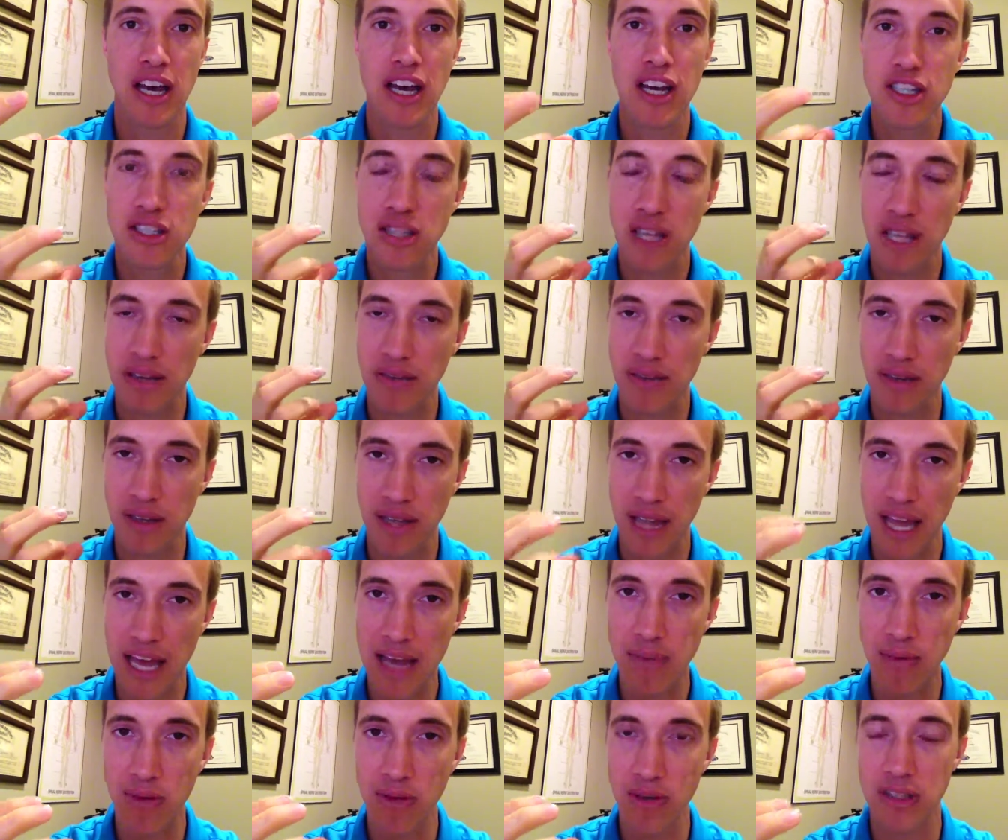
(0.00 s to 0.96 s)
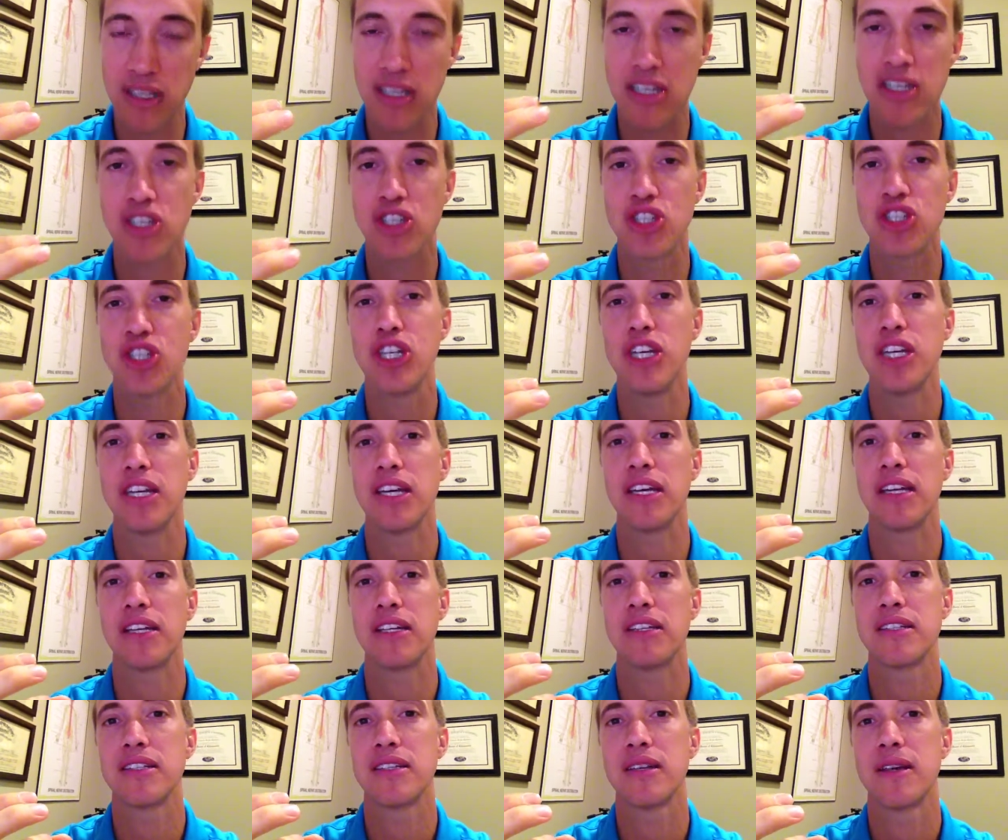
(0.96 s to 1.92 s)
So they've labeled these
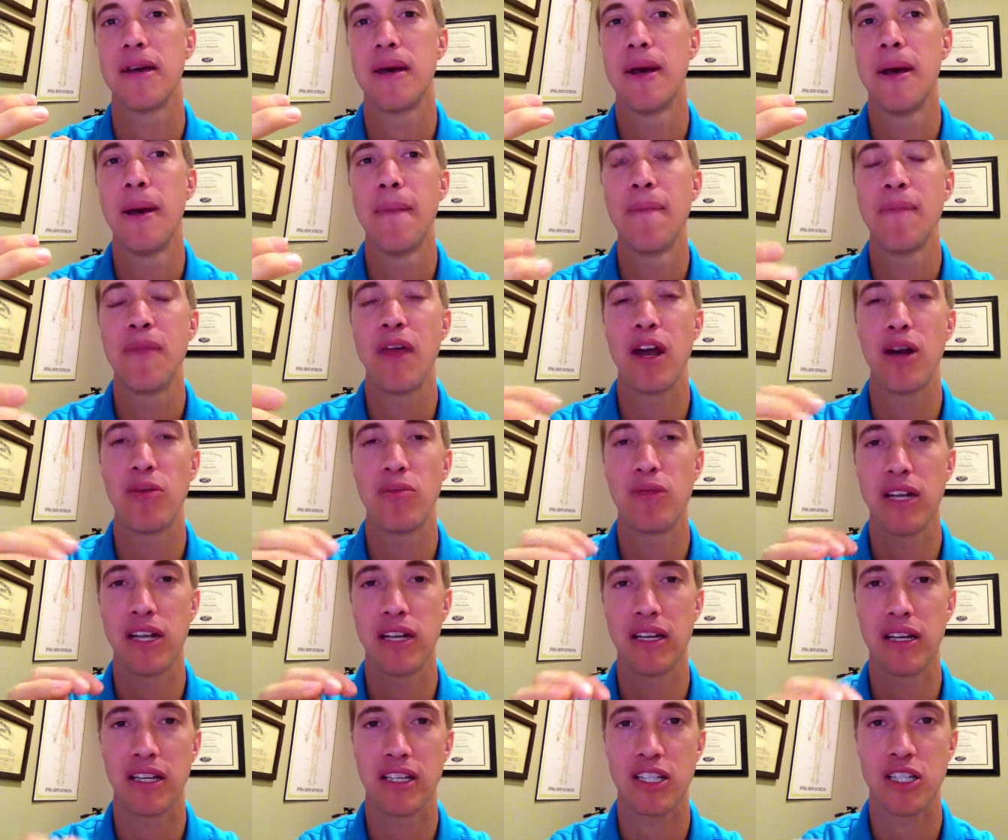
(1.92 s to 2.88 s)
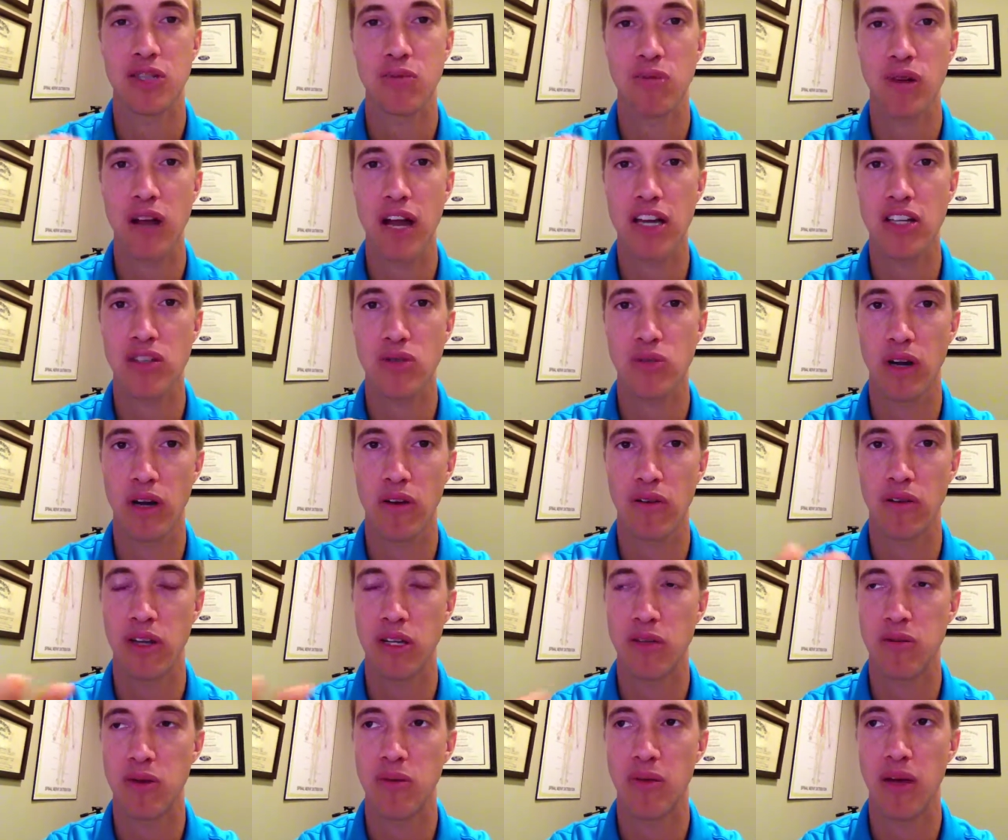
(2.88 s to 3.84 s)
genes that are being expressed whenever
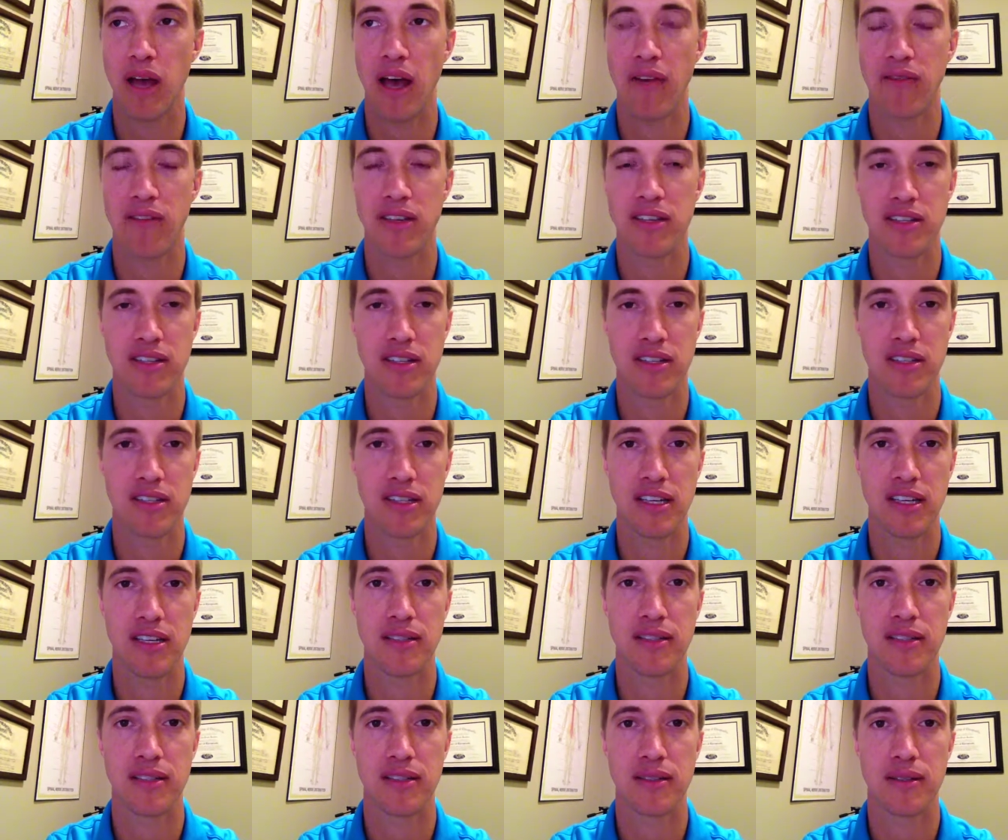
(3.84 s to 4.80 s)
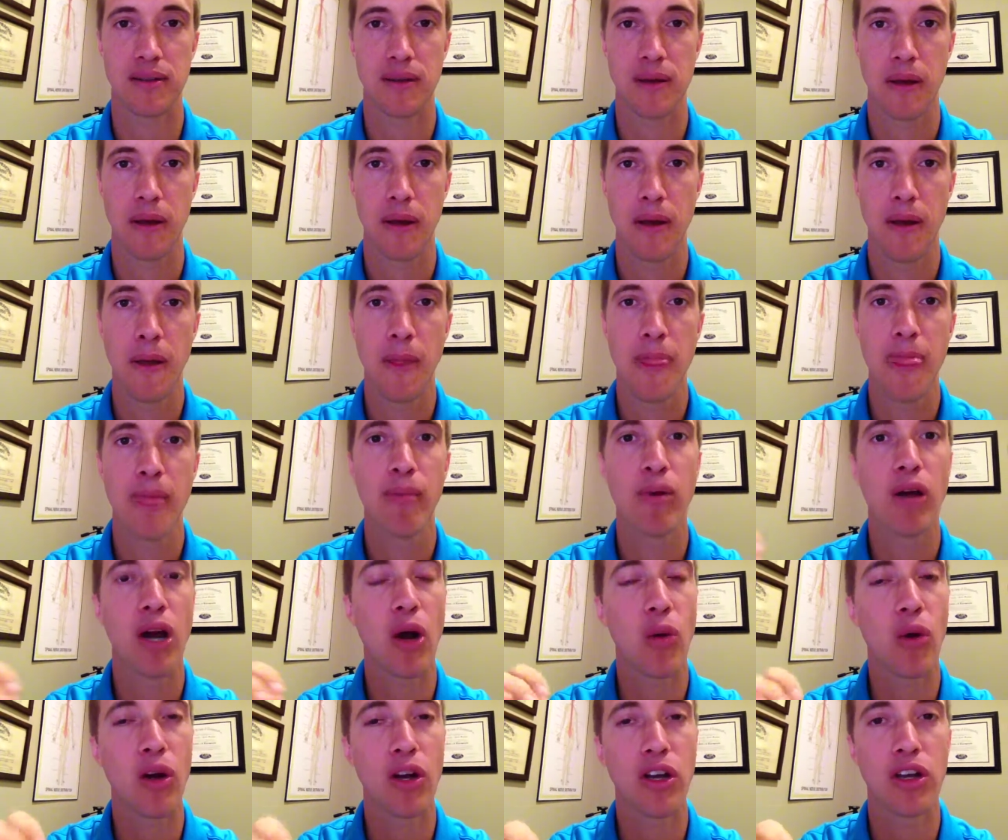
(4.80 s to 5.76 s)
these people have these diseases.
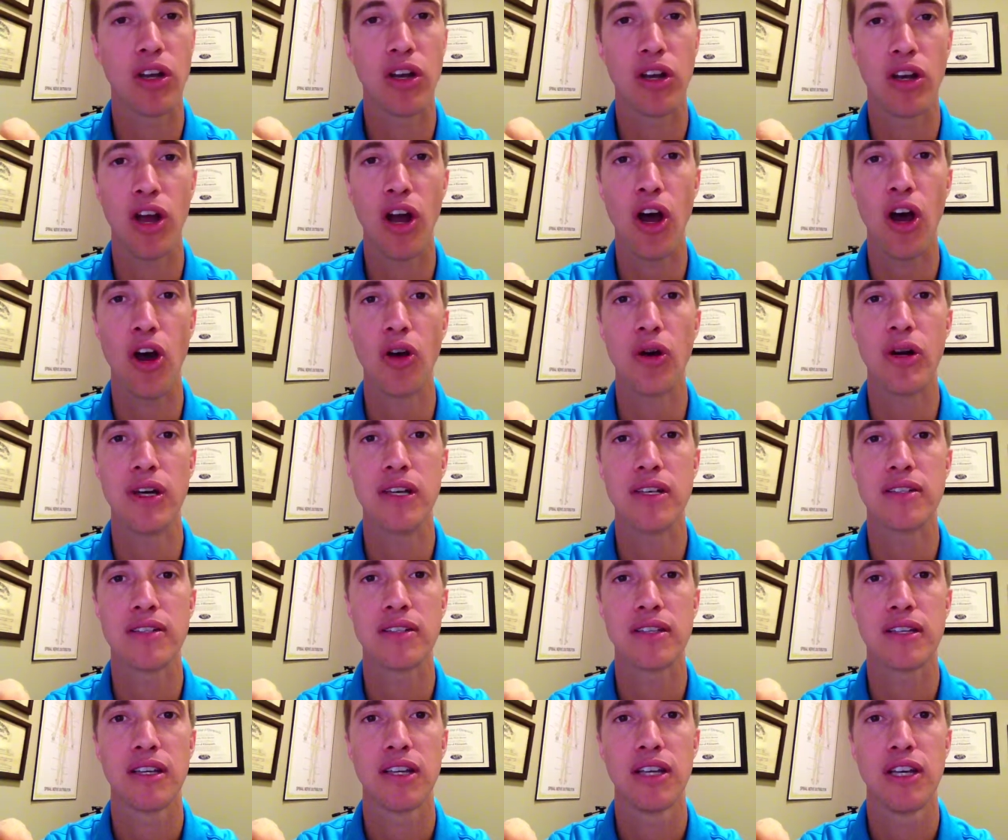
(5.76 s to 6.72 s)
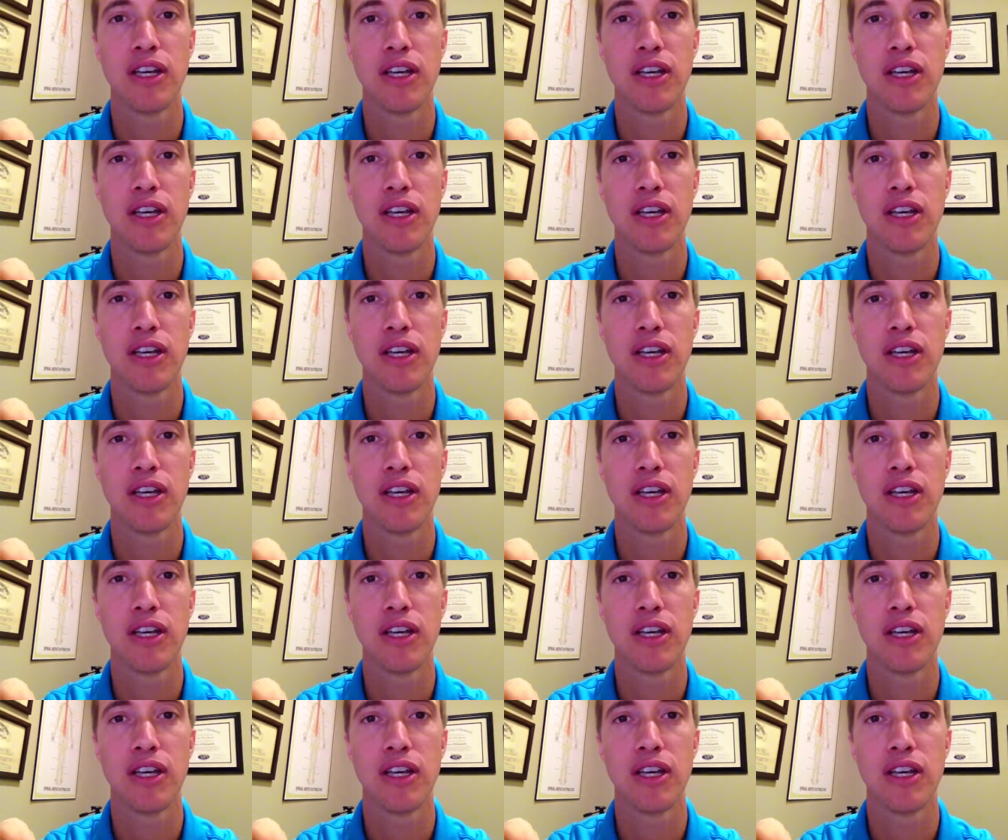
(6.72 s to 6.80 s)
But I want you to know is